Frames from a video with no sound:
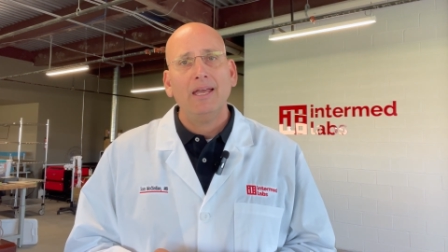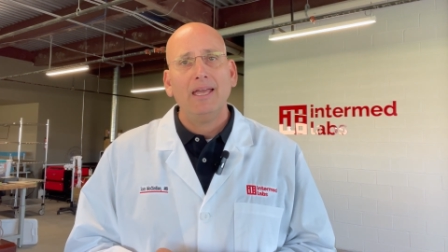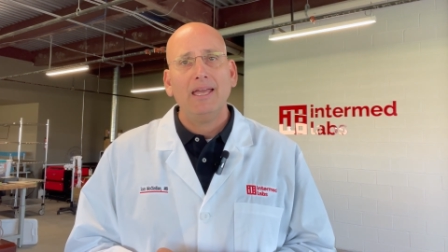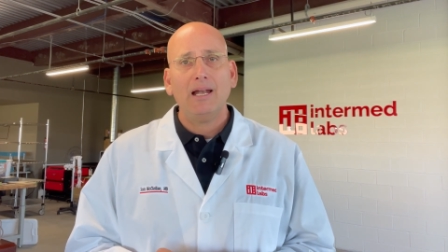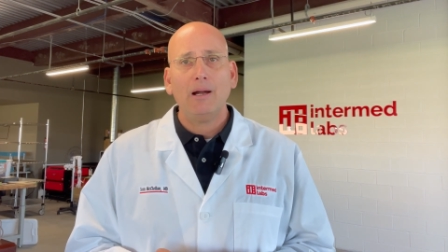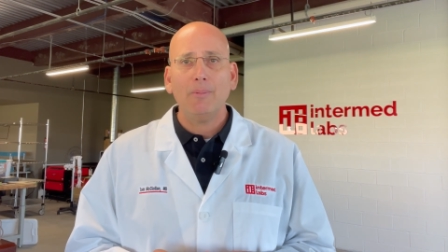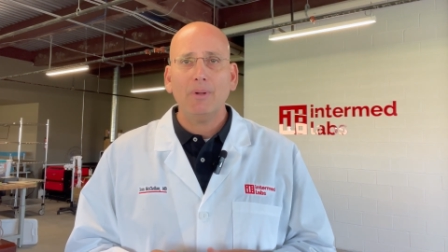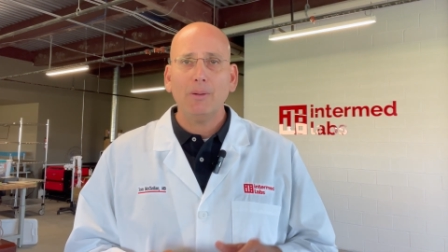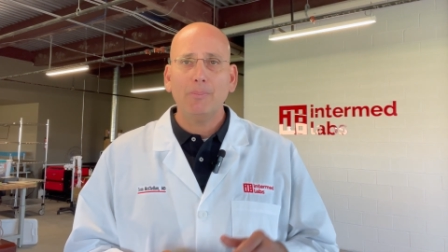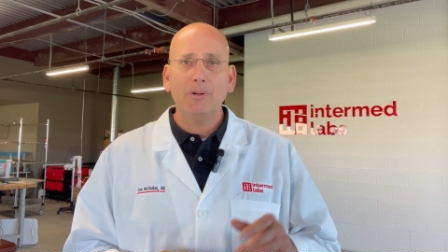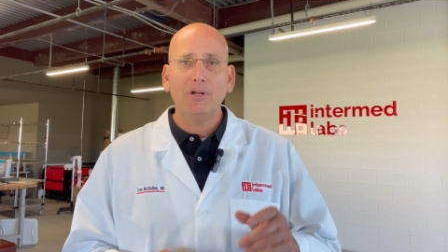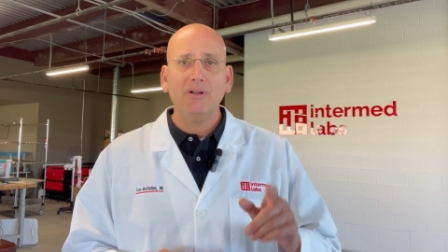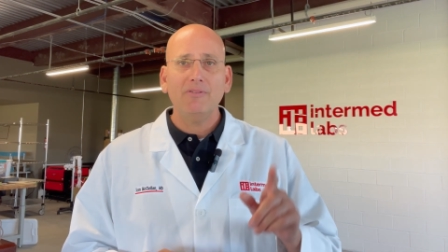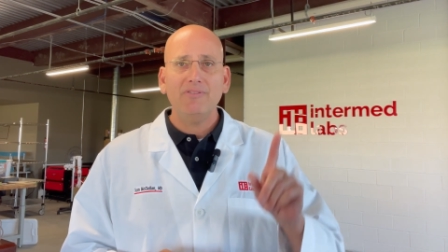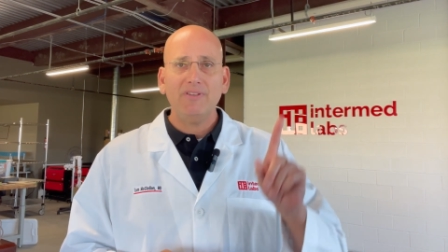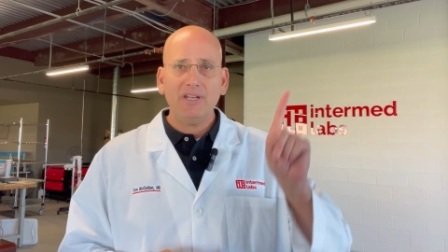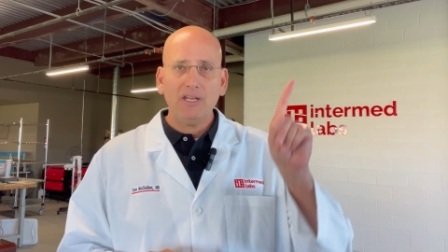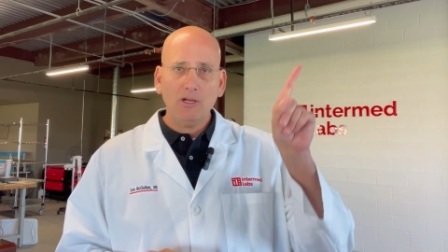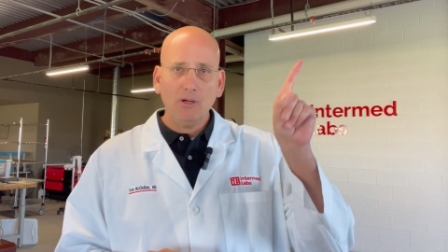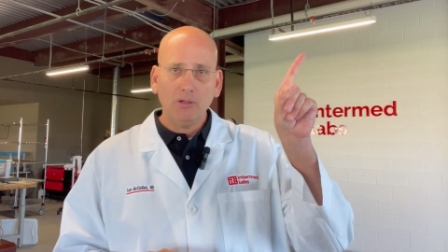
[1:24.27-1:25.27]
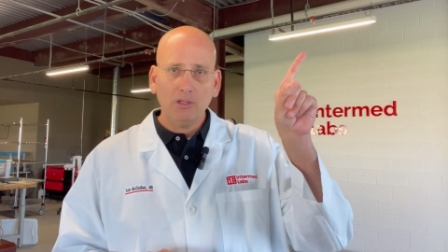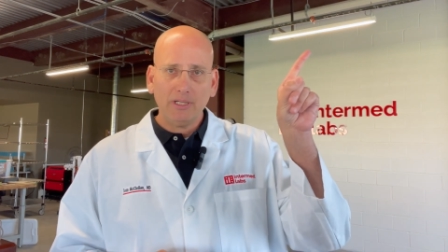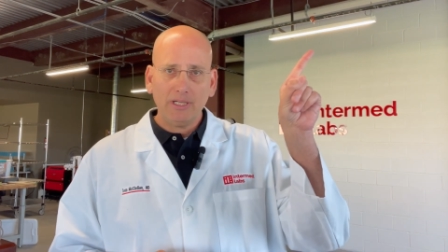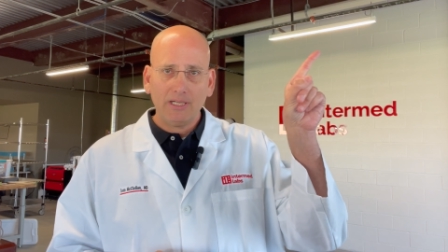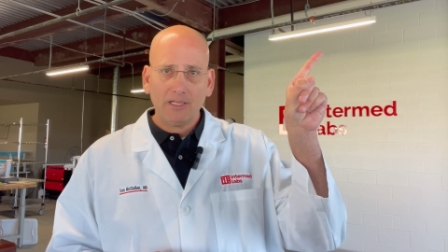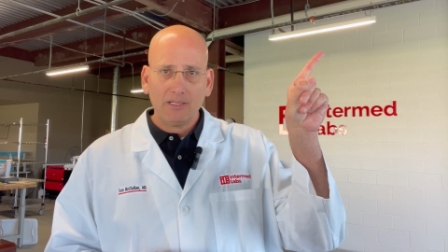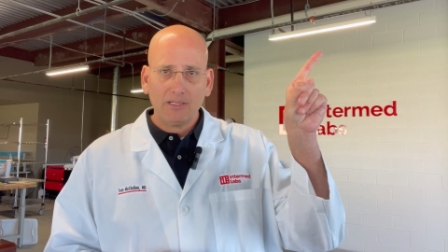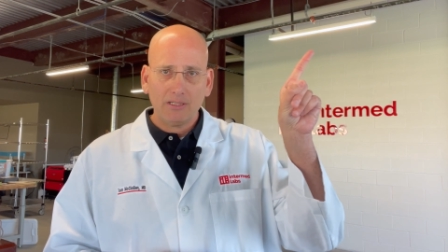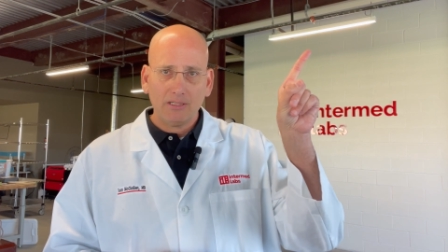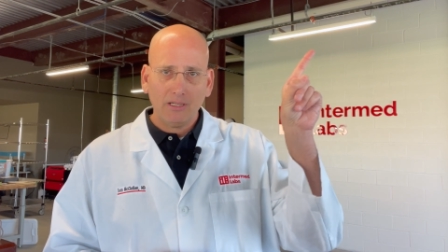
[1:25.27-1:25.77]
And I'm going to put a video
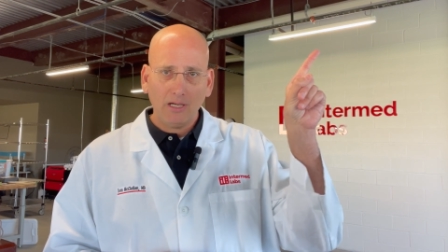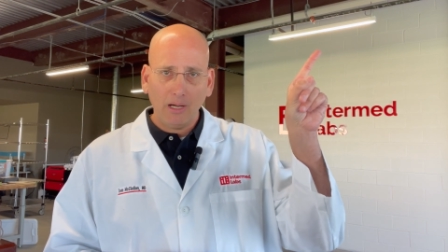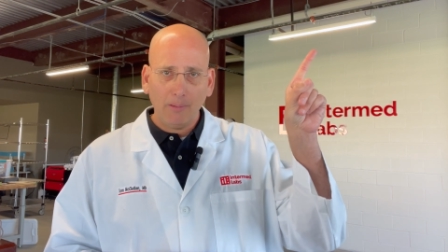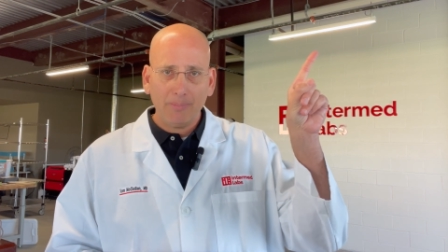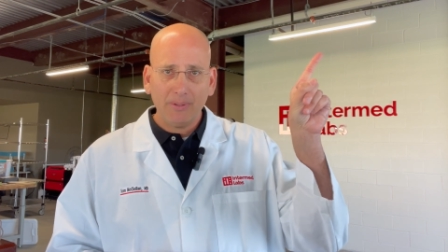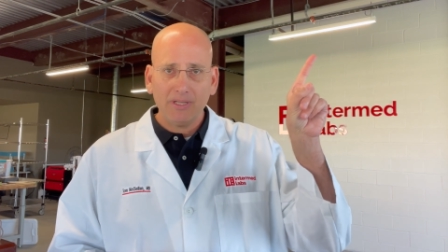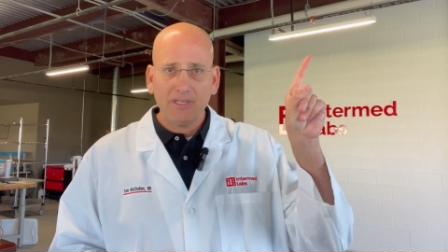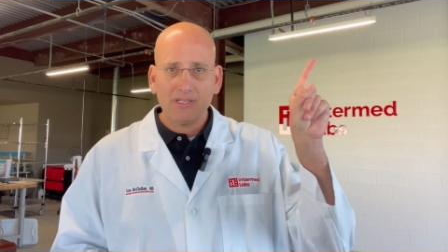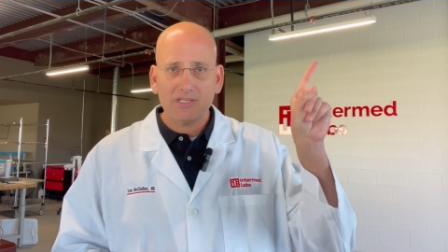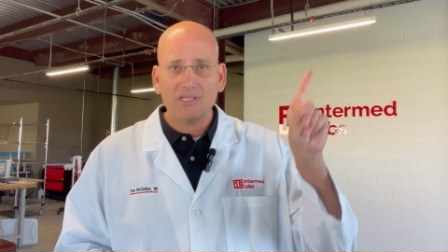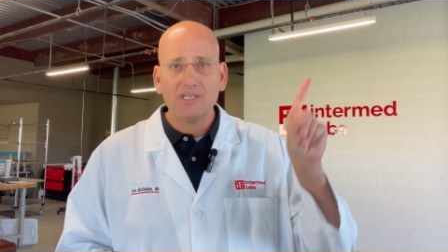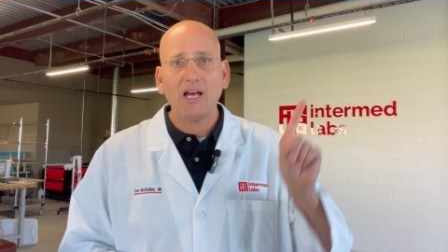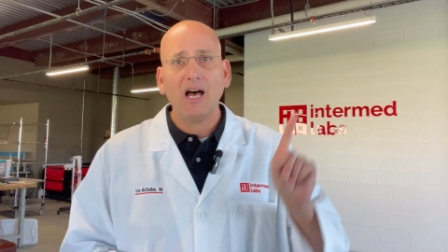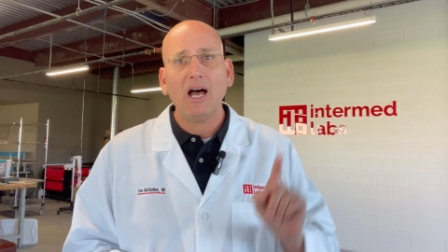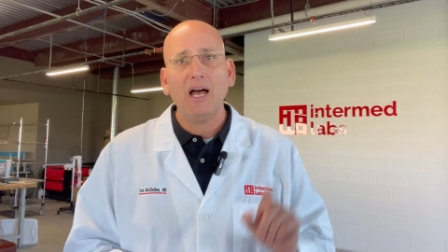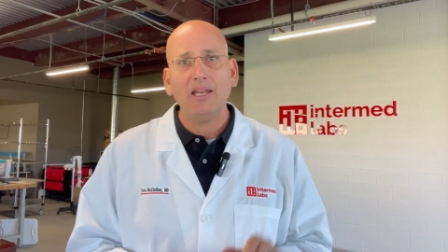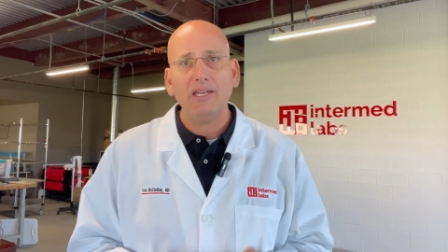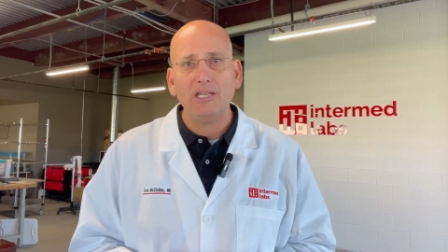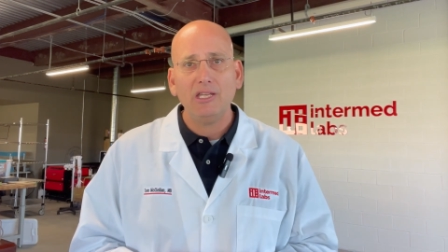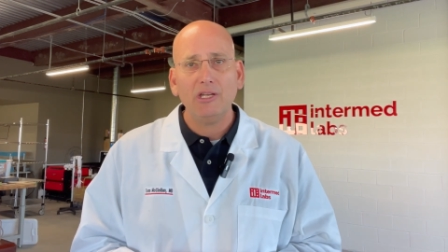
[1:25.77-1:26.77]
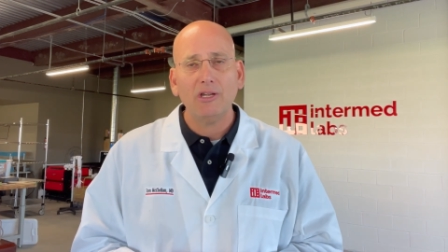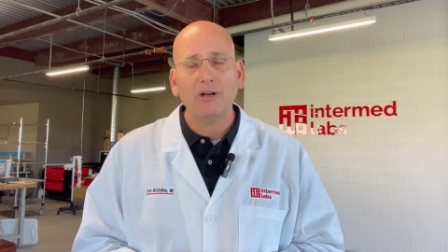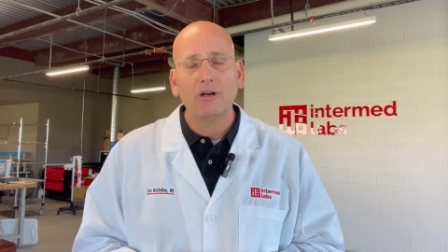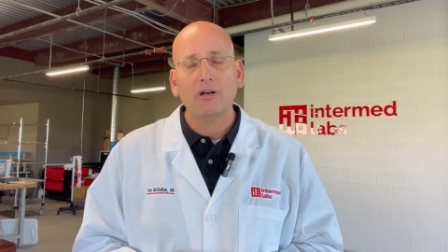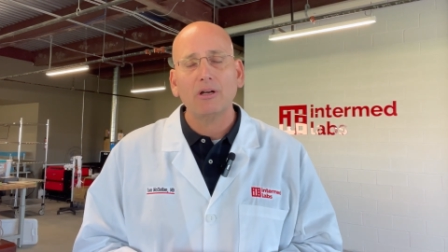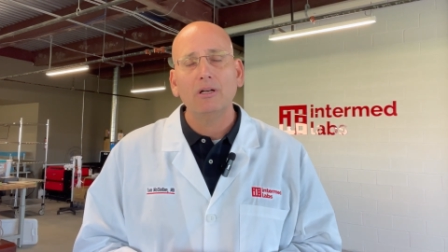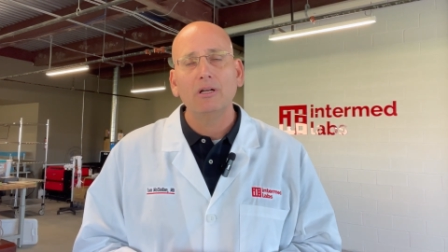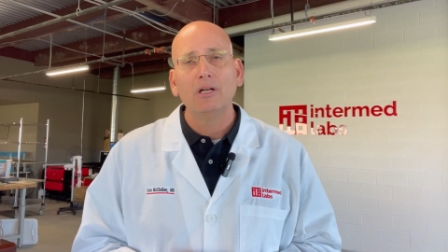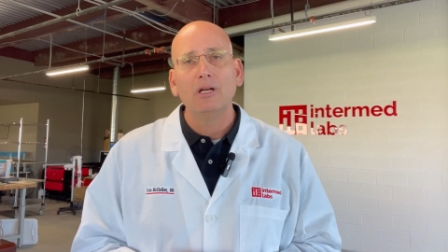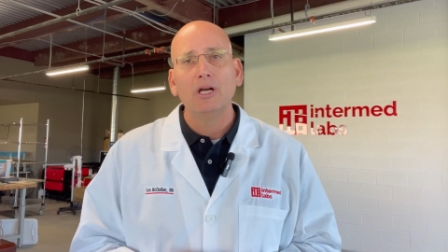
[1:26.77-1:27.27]
link up in the side
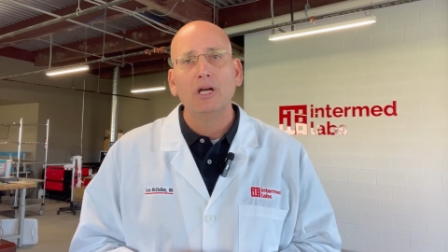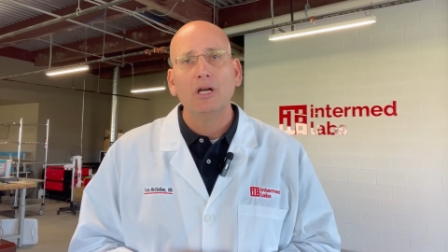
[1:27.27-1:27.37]
here